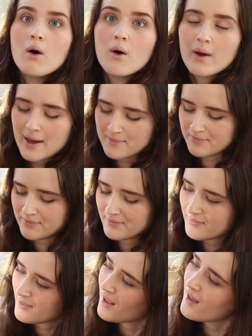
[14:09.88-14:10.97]
okay,
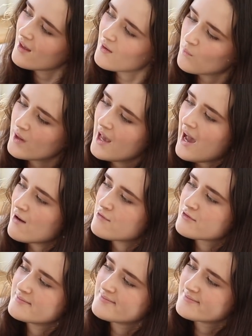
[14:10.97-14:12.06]
we have
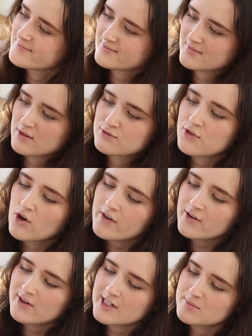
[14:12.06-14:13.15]
4
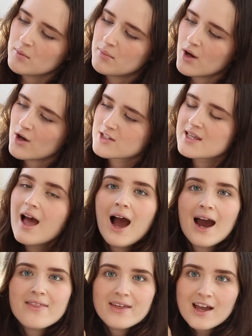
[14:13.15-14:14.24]
incredible books.
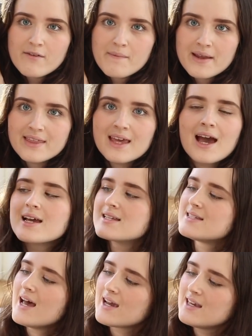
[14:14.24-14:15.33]
I think I've made the
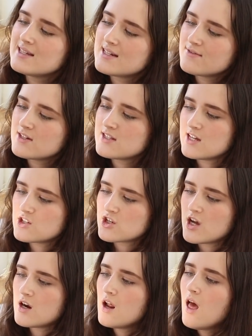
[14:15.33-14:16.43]
executive
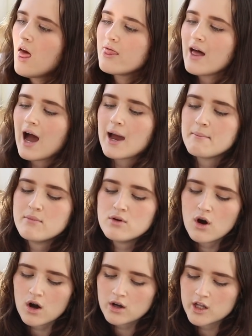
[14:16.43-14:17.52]
decision that I'm
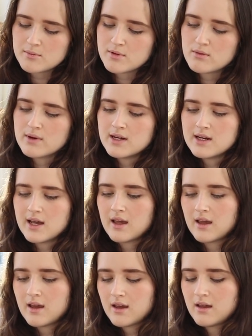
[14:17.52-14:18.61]
not going to be
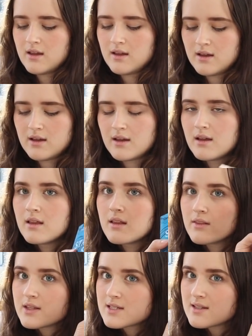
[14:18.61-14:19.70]
reading
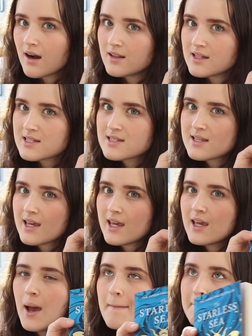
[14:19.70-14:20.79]
The Starless
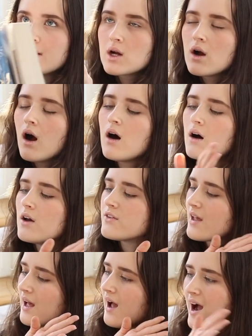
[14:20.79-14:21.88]
Sea
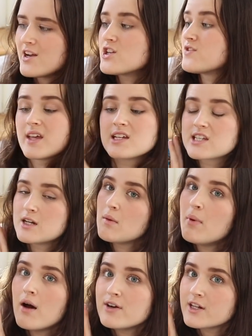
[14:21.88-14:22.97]
because I just think it's going to be
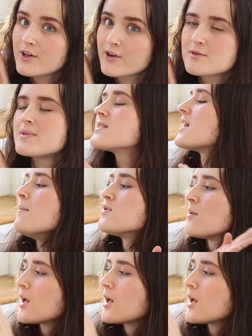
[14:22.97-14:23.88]
perfect at Christmas time, so I'm